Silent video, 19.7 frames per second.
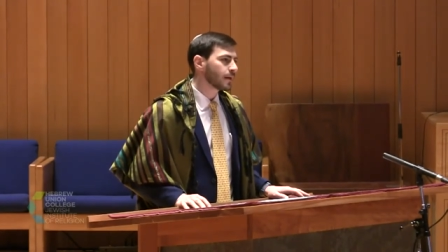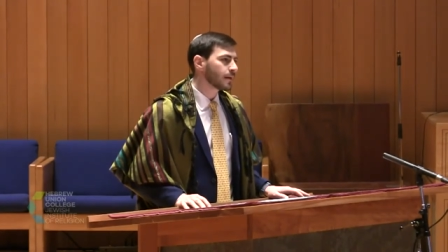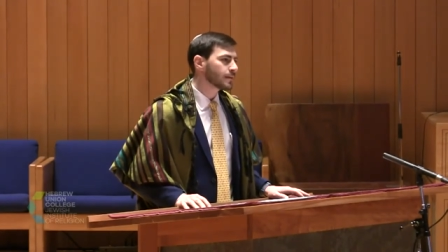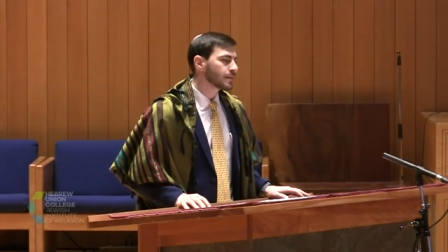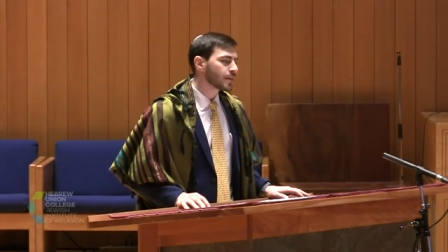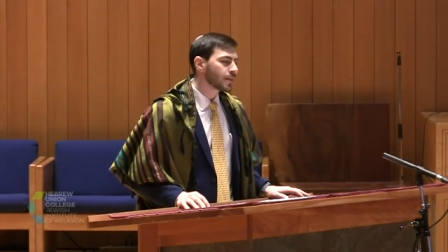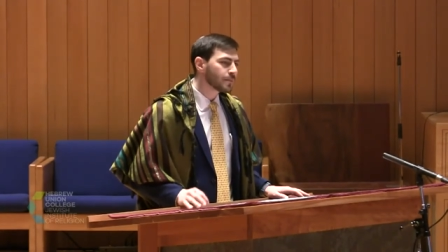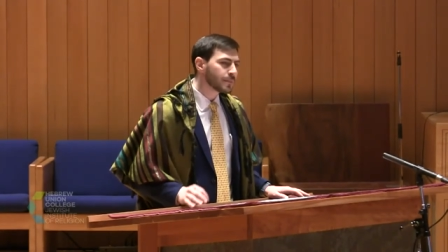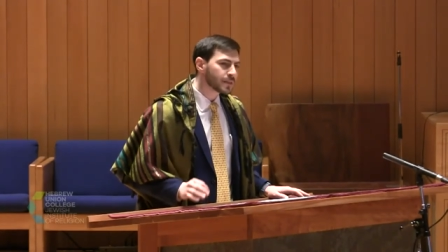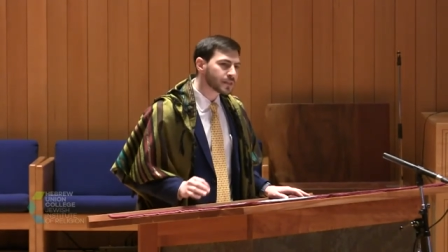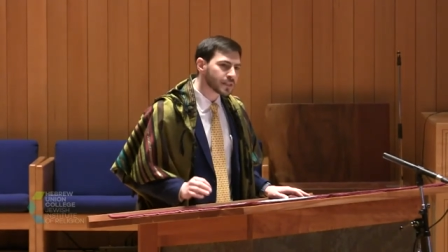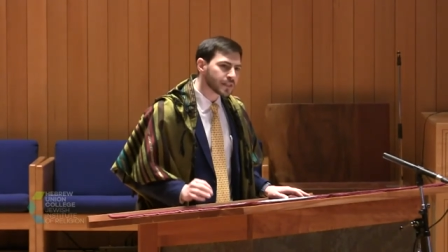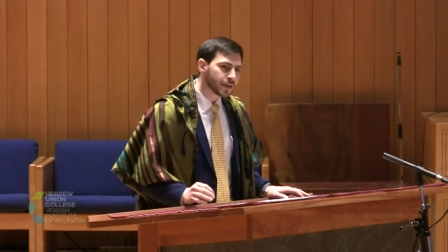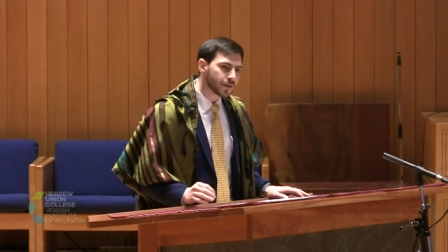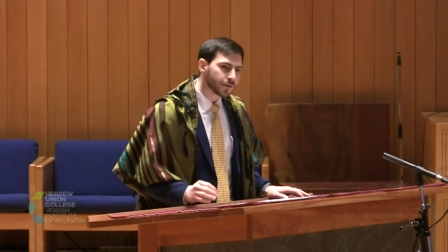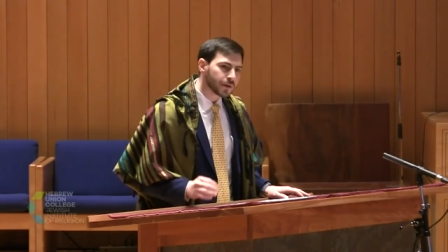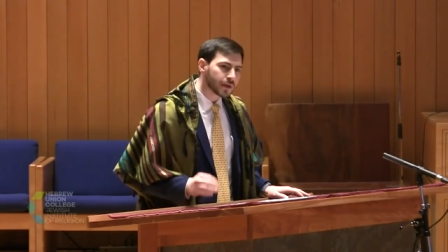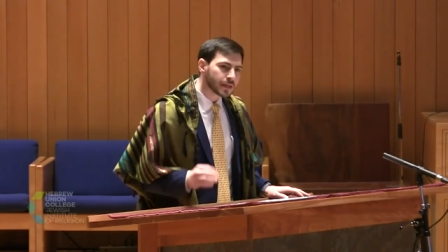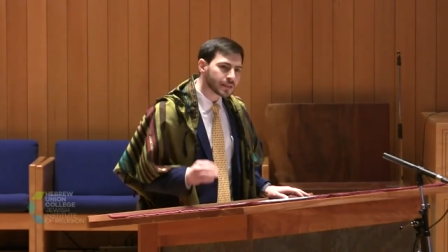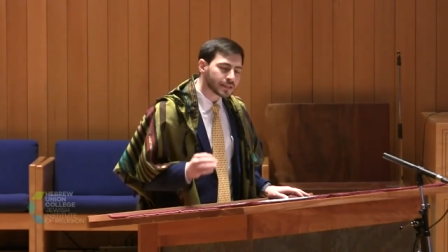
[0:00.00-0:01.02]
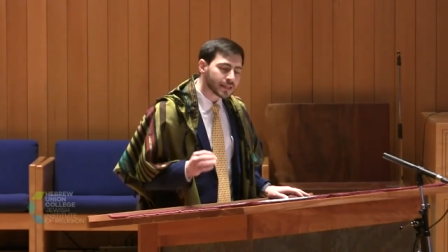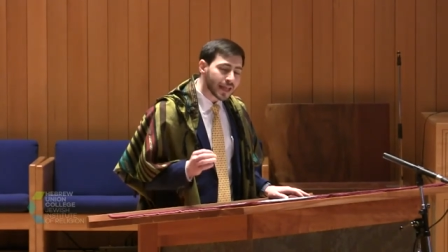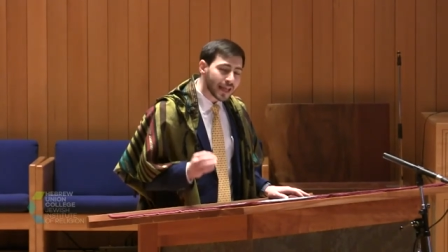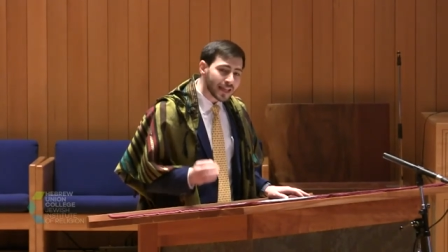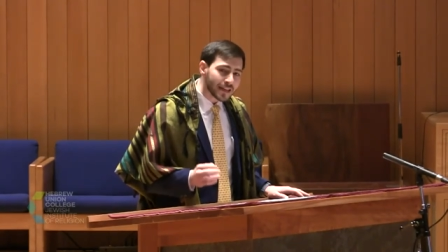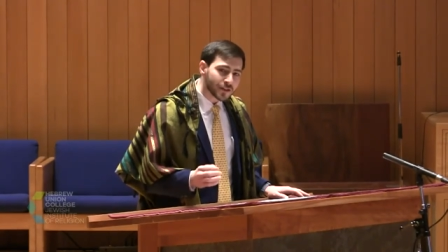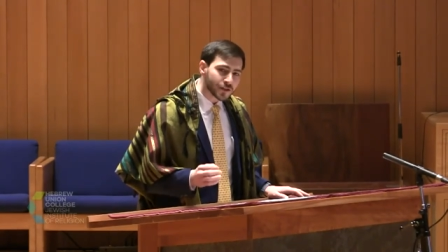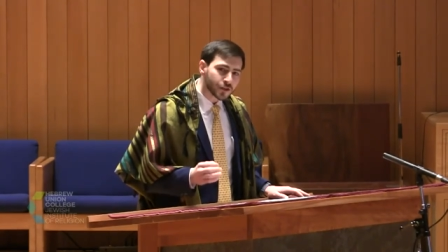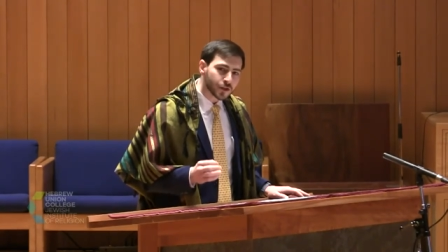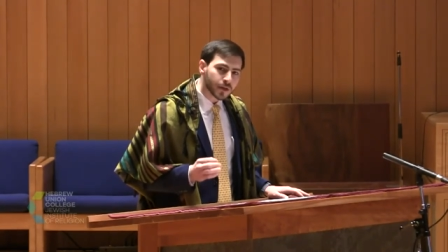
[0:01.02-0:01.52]
to the mysterious
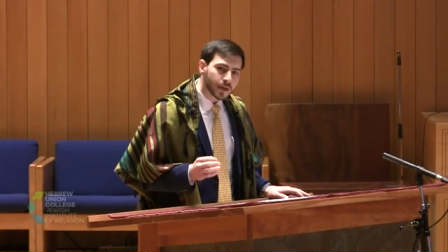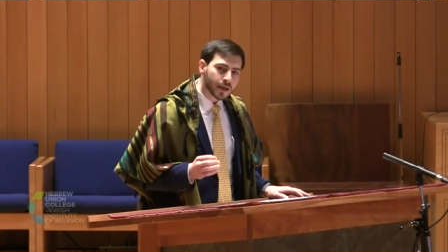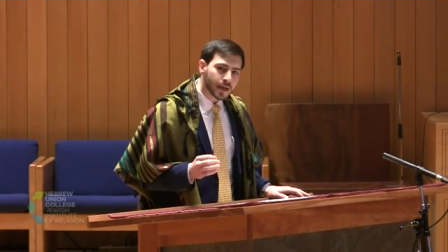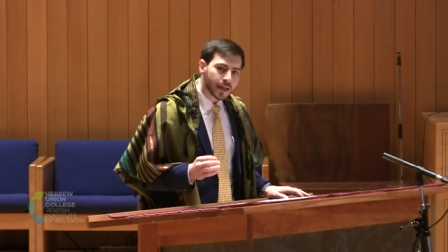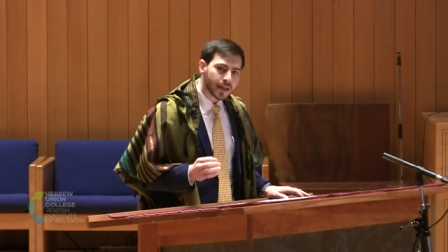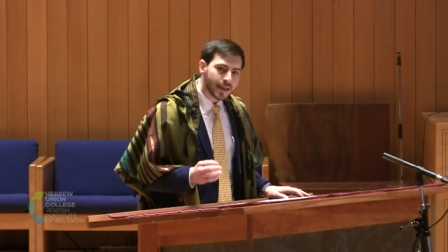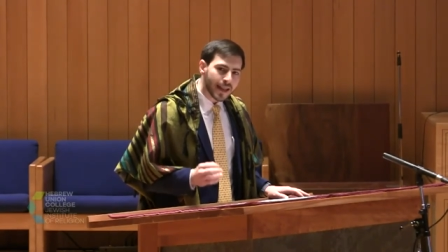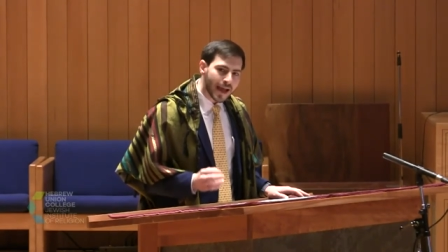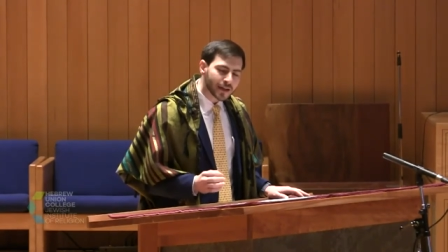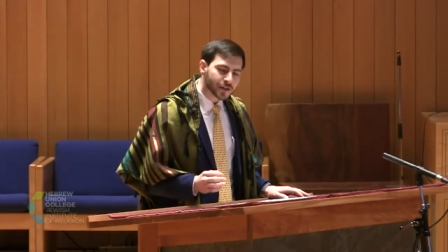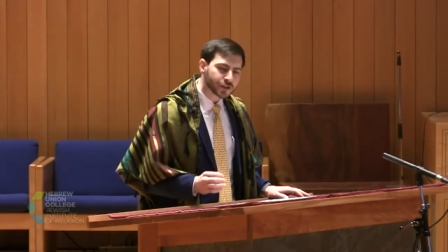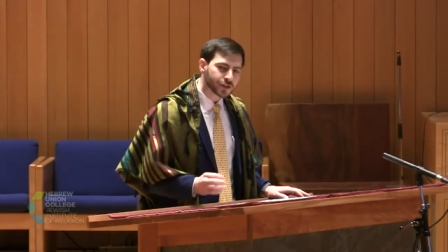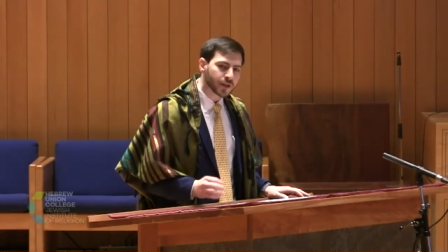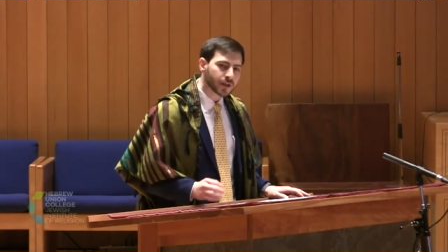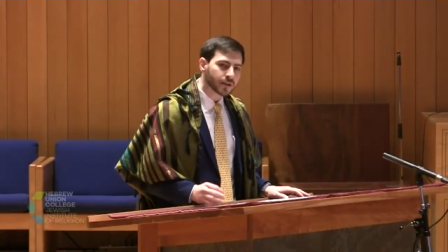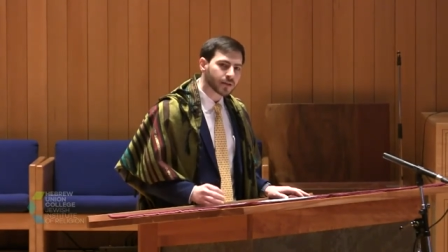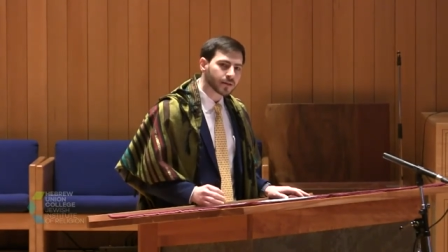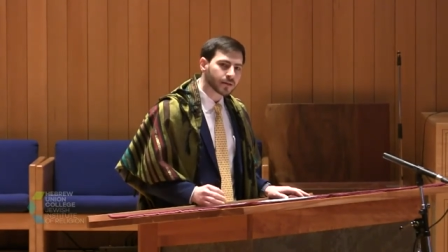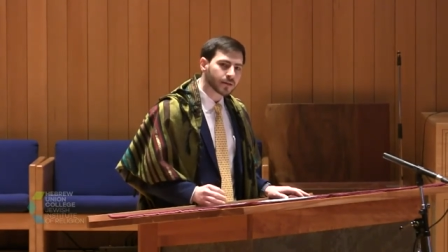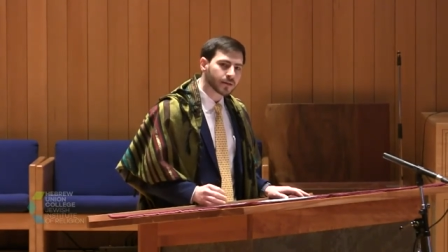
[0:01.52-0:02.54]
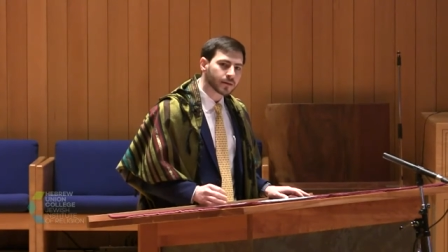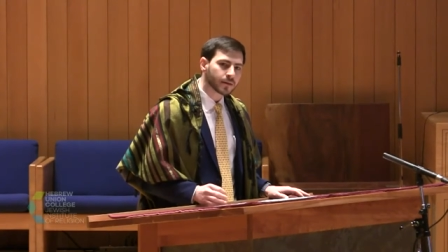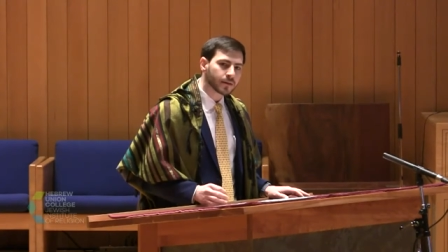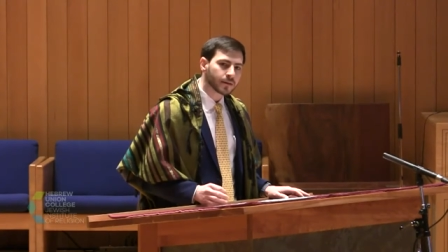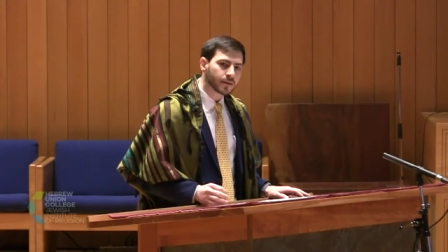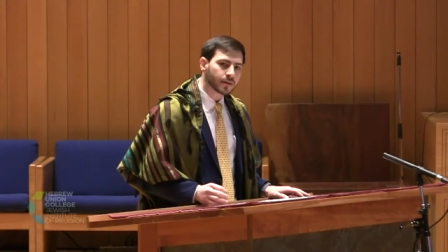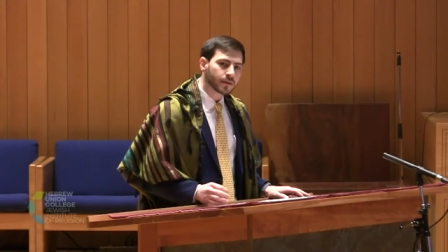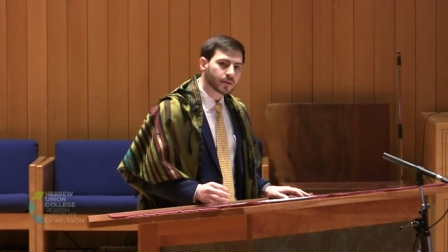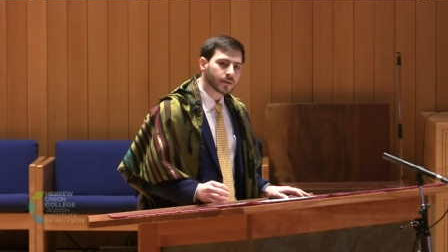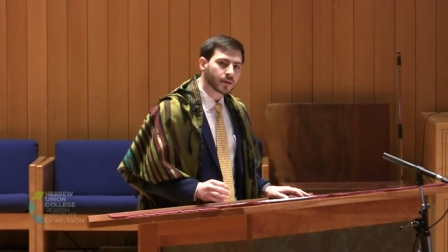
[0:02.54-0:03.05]
interconnection
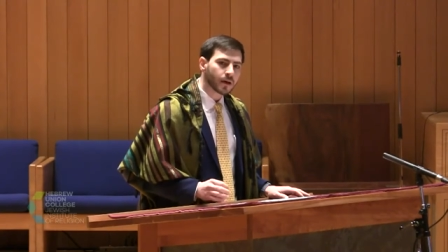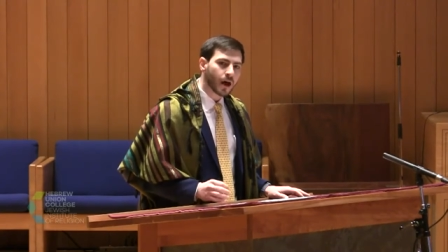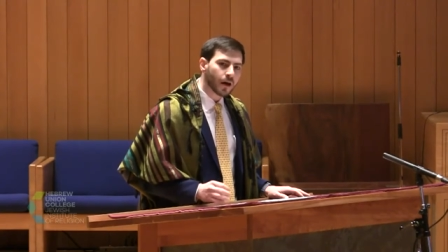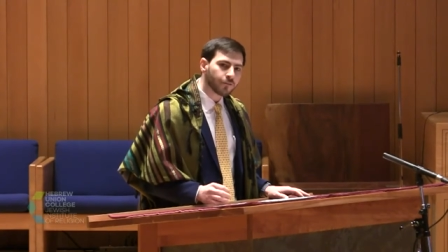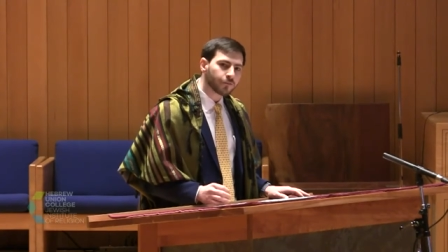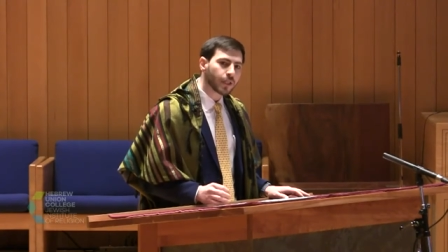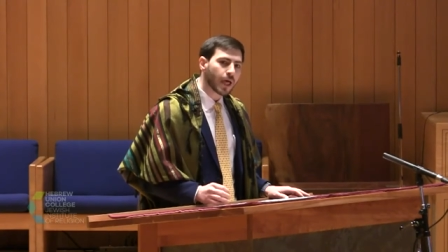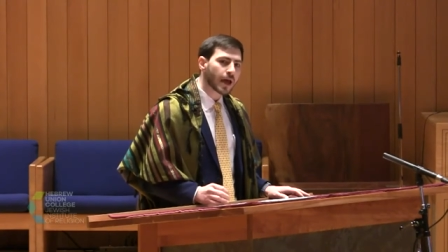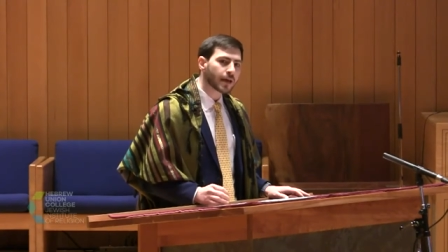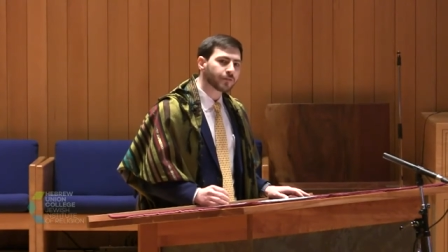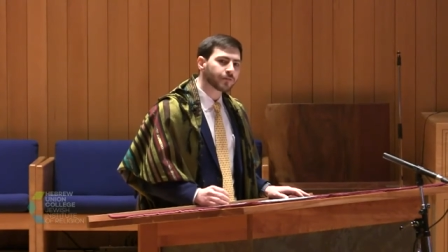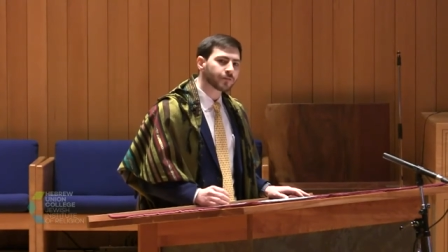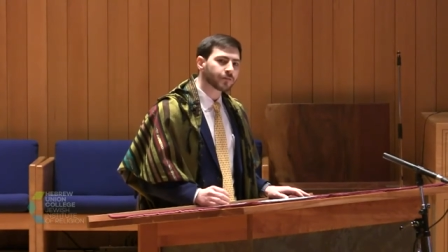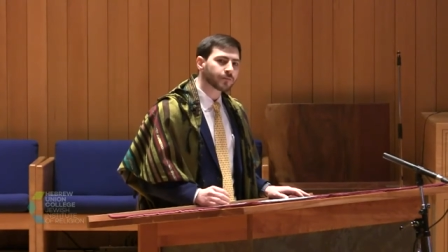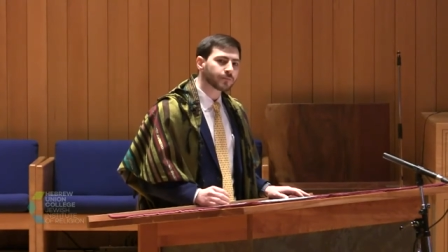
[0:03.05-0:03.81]
of life.